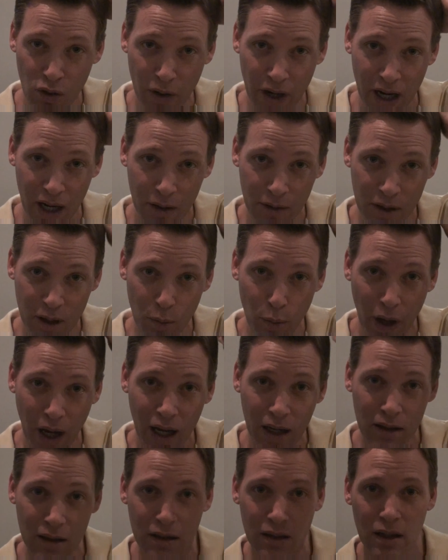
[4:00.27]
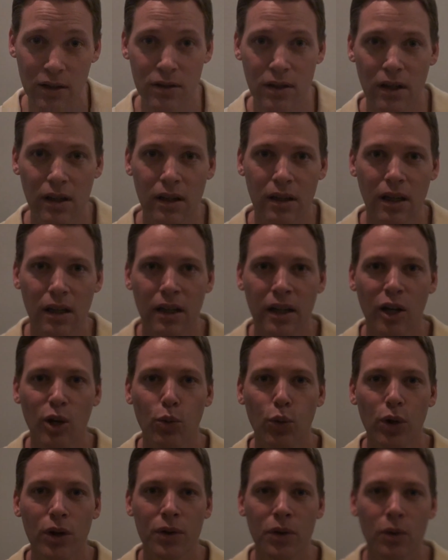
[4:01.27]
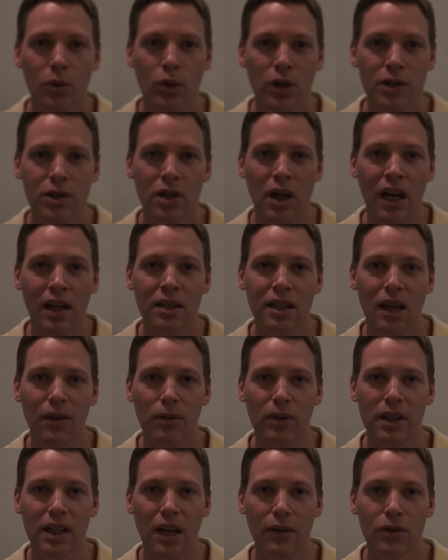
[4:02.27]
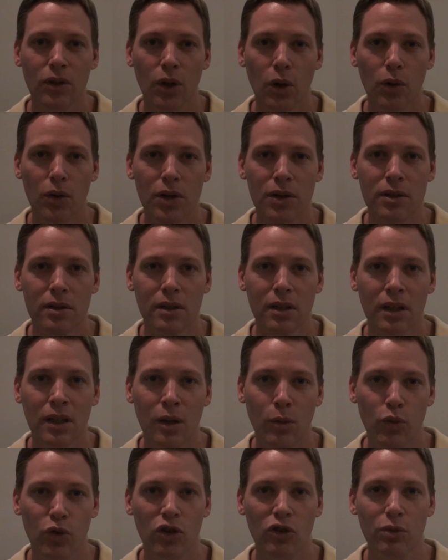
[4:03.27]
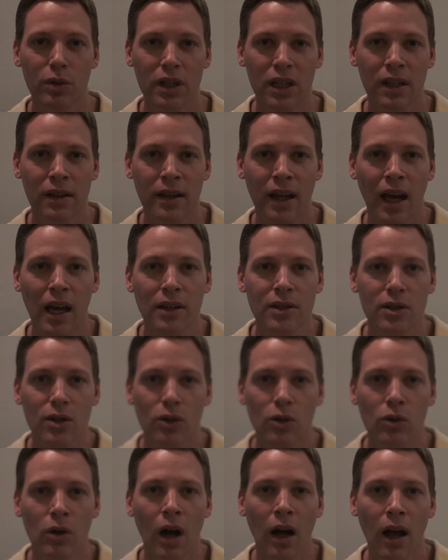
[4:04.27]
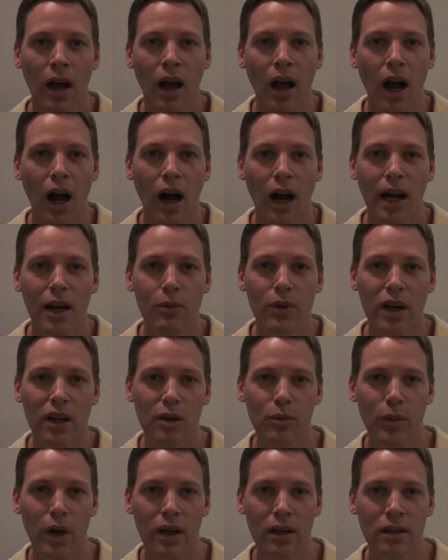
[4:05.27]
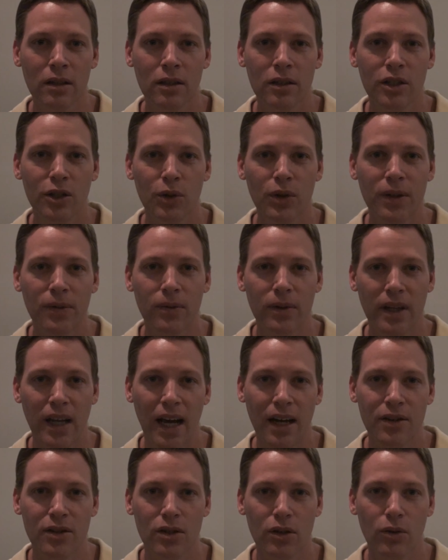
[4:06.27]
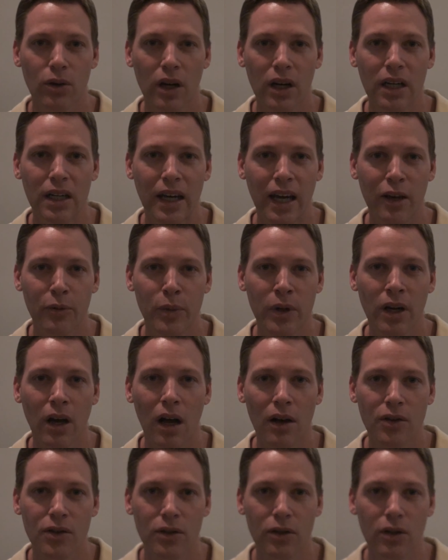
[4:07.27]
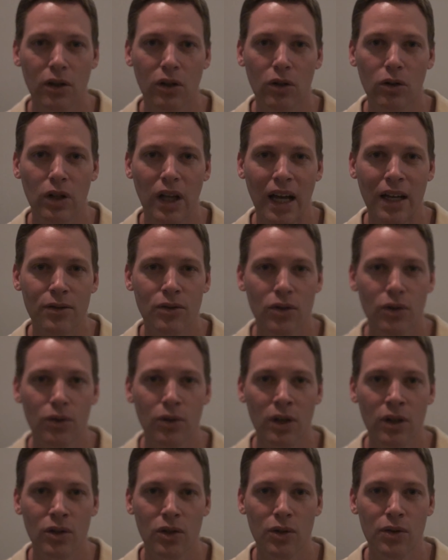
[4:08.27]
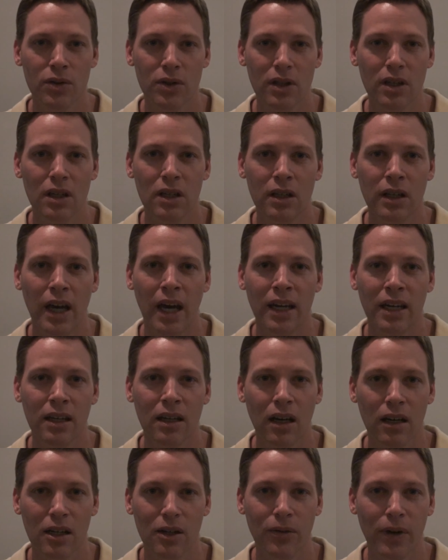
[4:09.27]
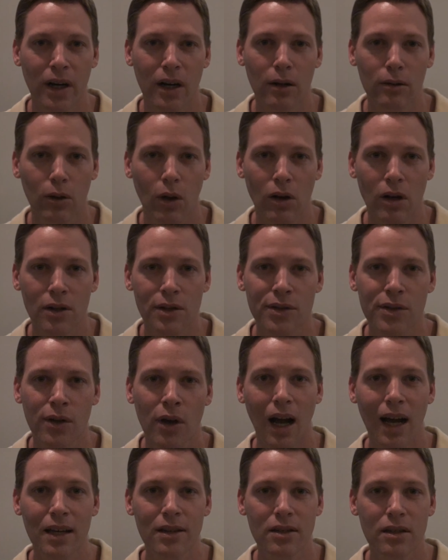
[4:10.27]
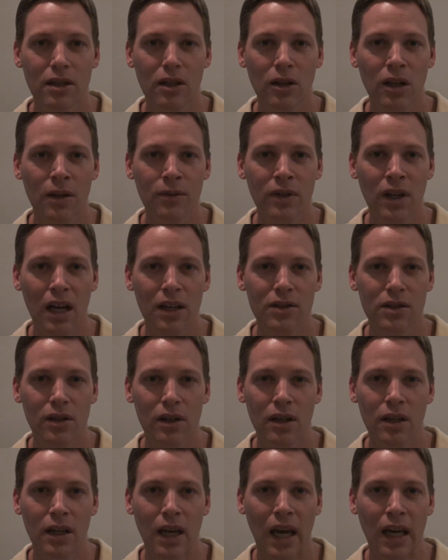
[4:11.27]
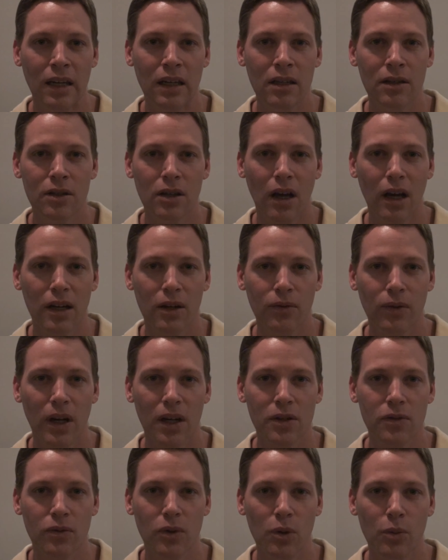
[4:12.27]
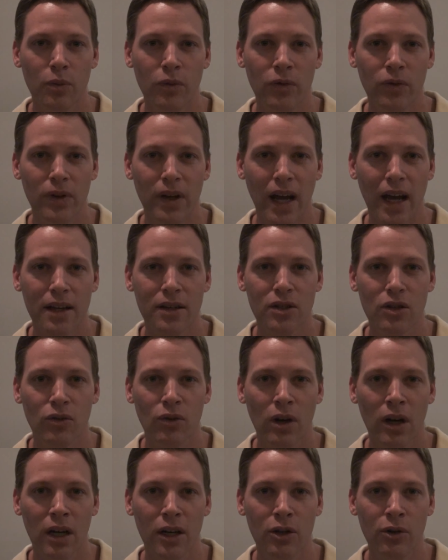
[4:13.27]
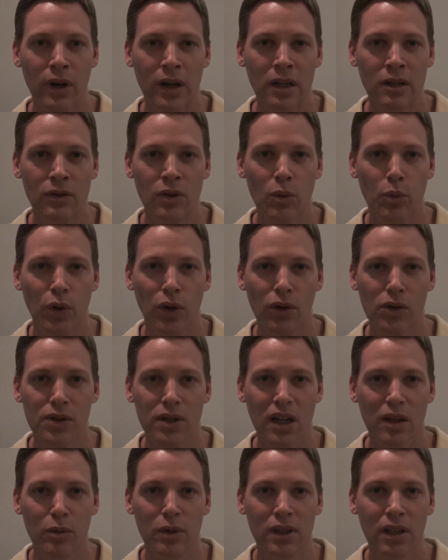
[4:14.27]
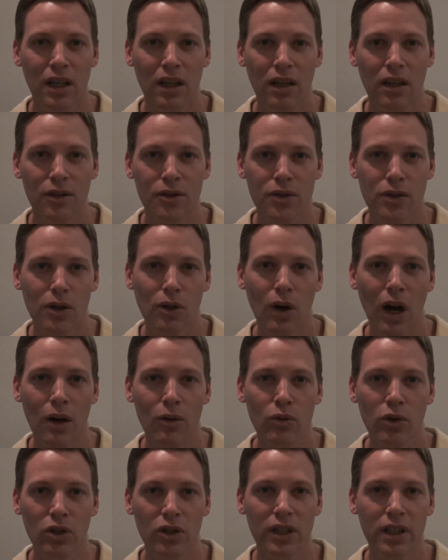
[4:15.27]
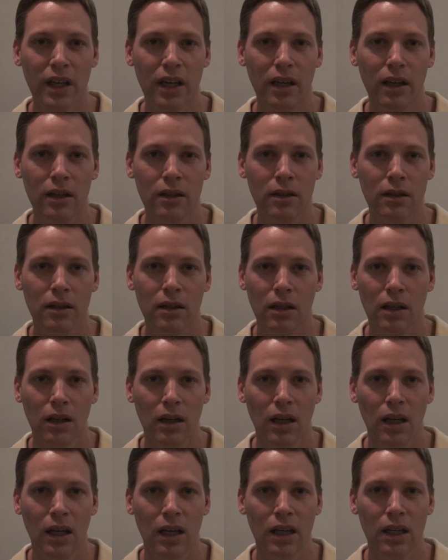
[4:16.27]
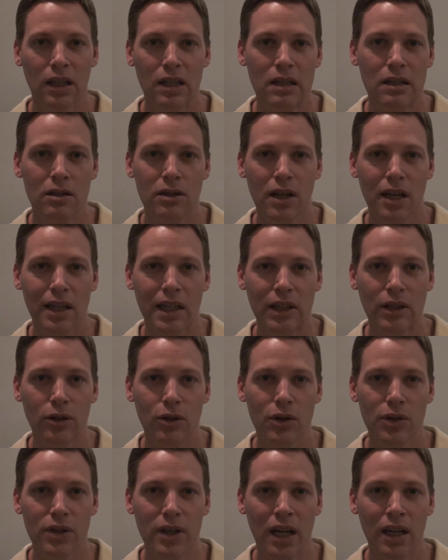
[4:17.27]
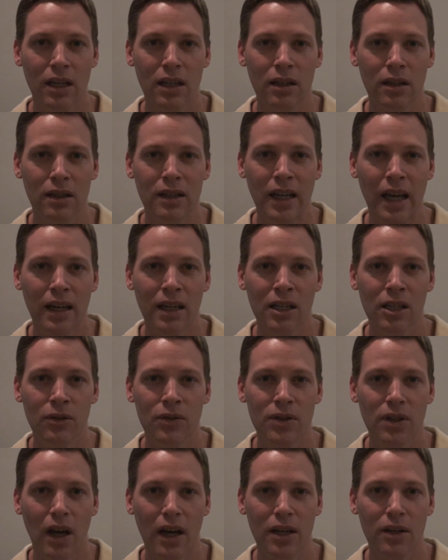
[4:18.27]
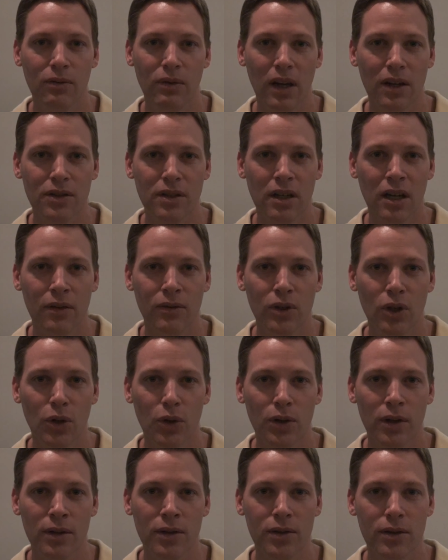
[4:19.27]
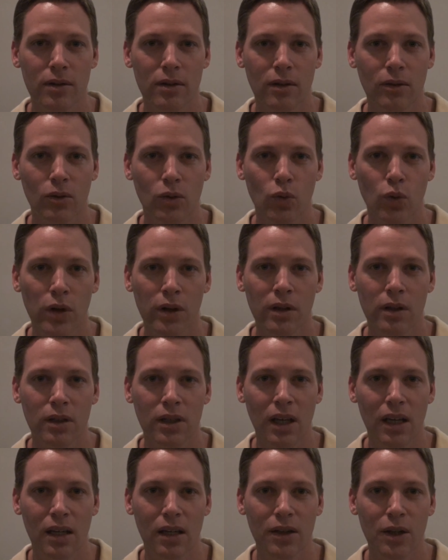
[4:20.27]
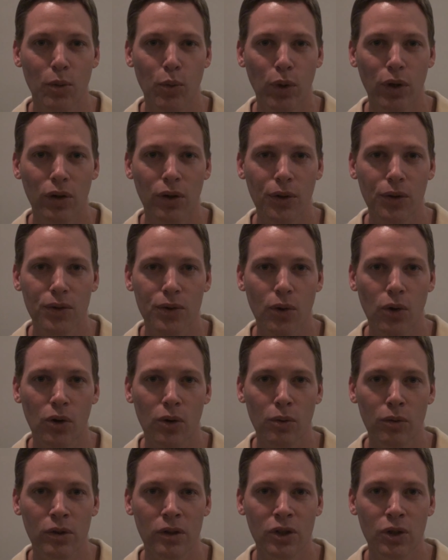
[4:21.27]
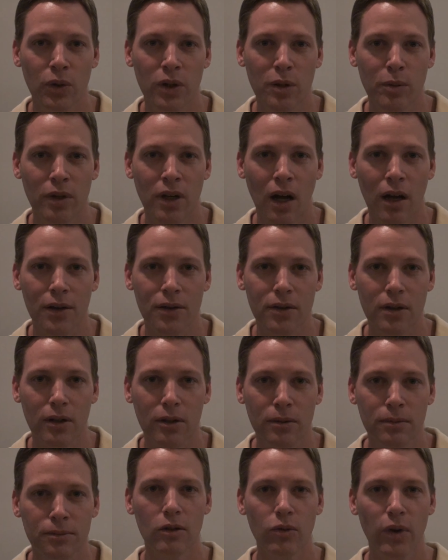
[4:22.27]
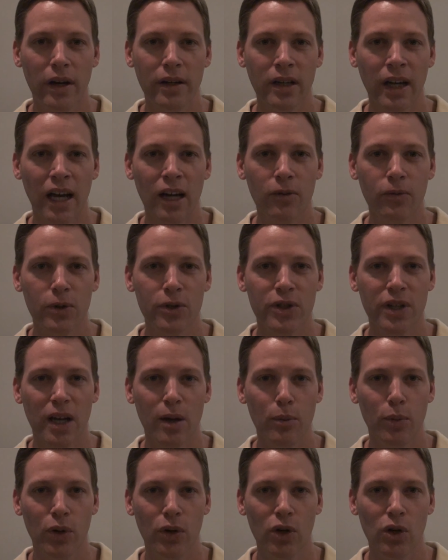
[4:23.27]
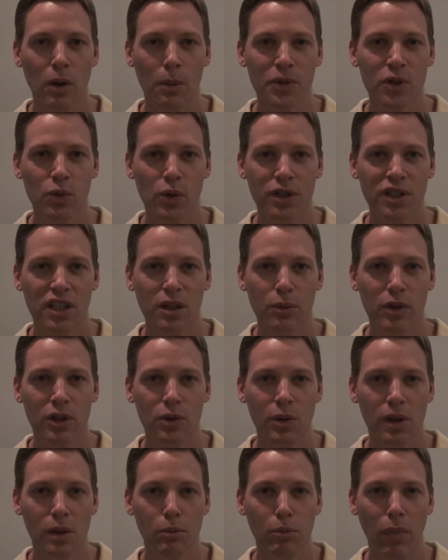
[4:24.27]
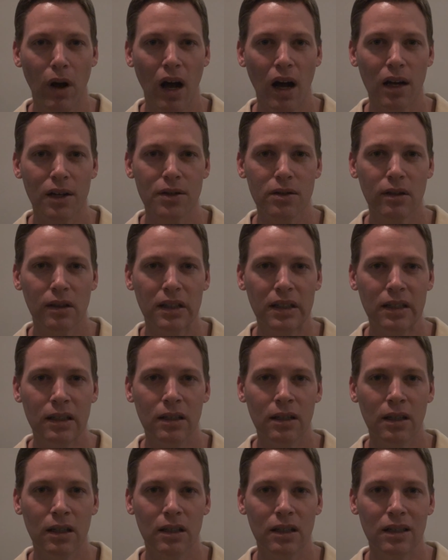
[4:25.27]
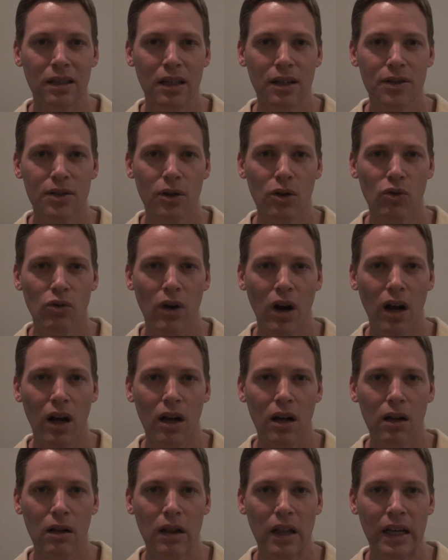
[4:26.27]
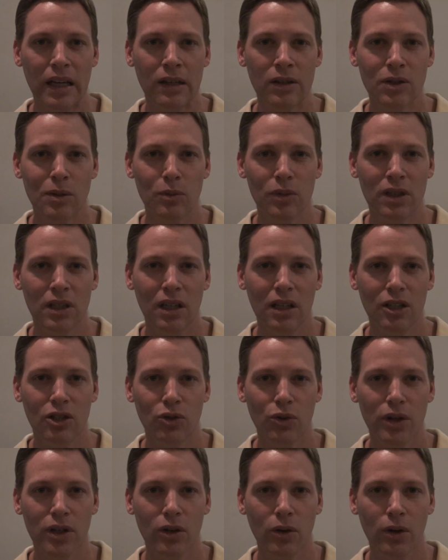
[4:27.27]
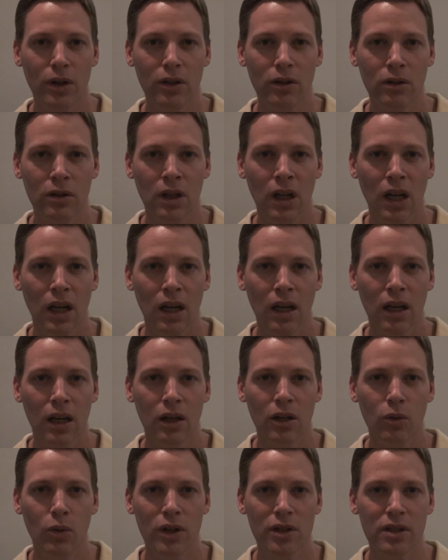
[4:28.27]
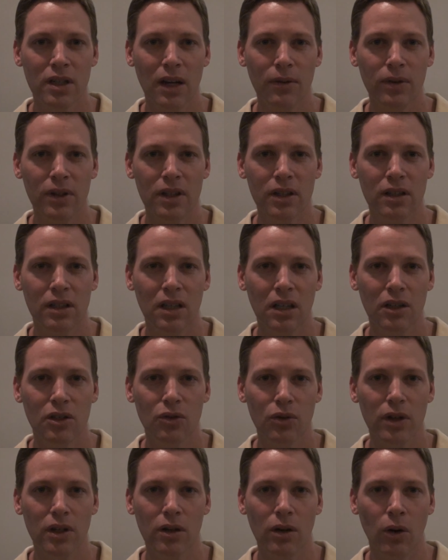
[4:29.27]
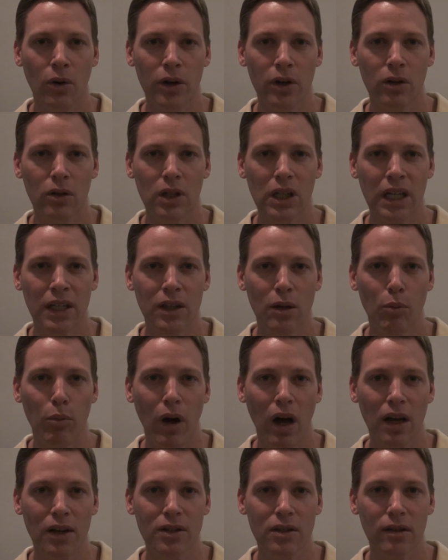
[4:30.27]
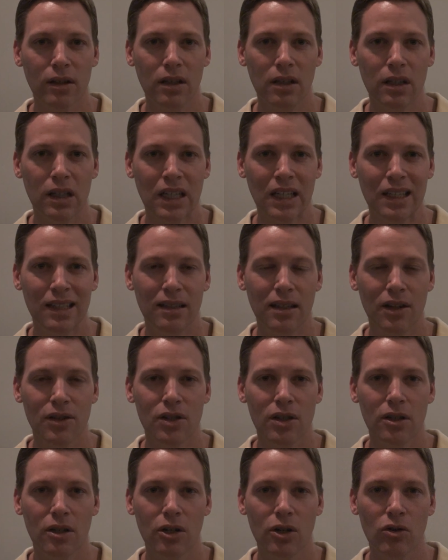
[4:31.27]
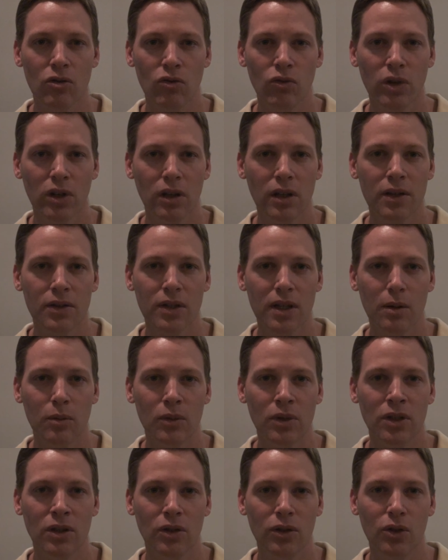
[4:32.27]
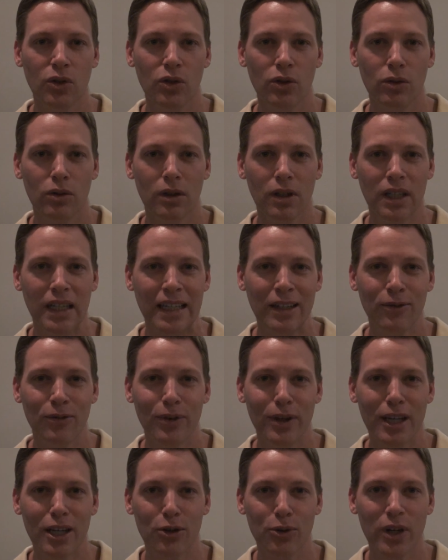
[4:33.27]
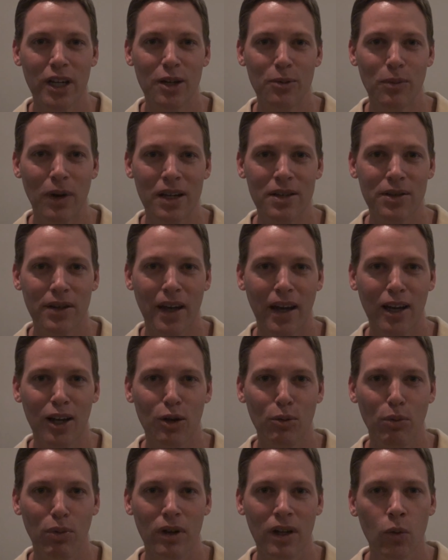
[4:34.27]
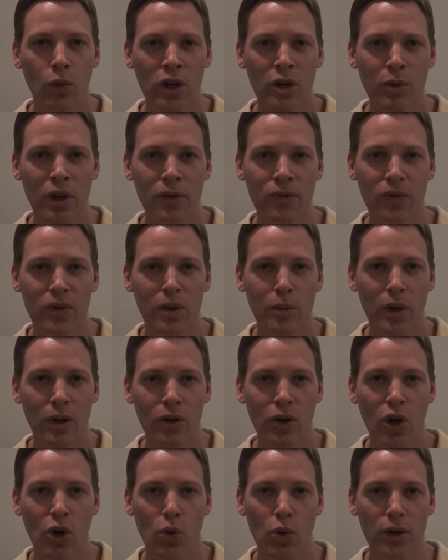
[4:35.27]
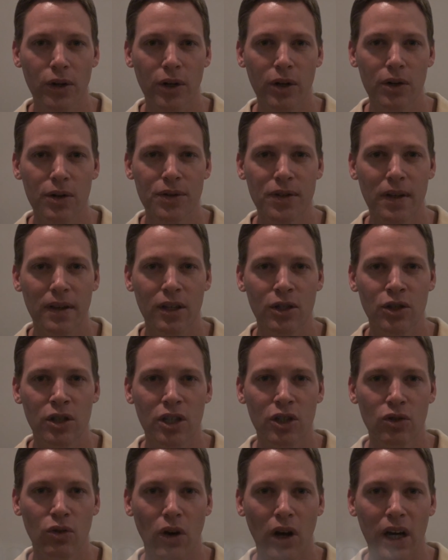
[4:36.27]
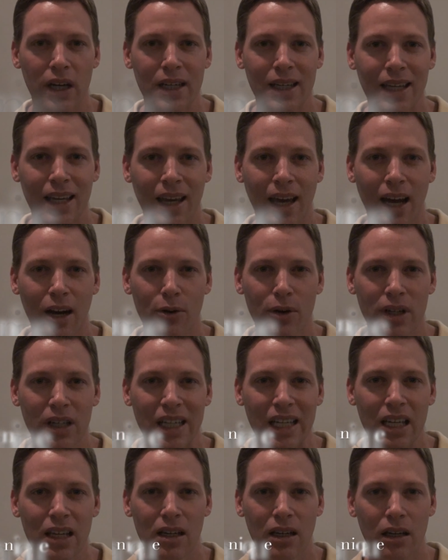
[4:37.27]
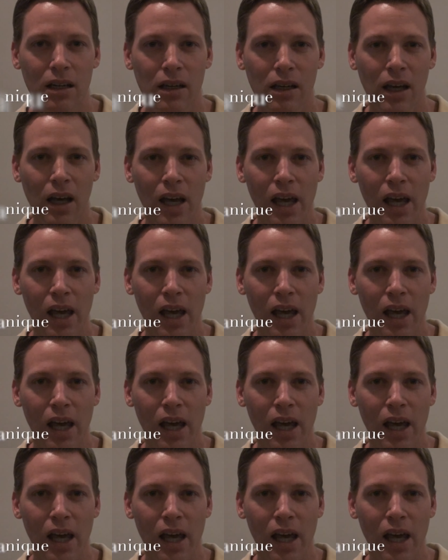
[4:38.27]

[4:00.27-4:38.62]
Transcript: crown and the back that they say that they can help with, which I definitely have noticed an improvement in that. So I recommend doing finasteride and minoxidil as soon as you see any kind of hair loss. I still have not seen any side effects from finasteride or any of the pills that I've been taking, so I really can't say that there's any negative side effects that I've noticed with taking the pills or doing the minoxidil. Right now for shampoo, I'm switching between Bosley, Nizoral, and some tea tree oil, which definitely the tea tree oil and the Bosley conditioner really seem to invigorate my scalp. One of my female coworkers said that she tried Keranique,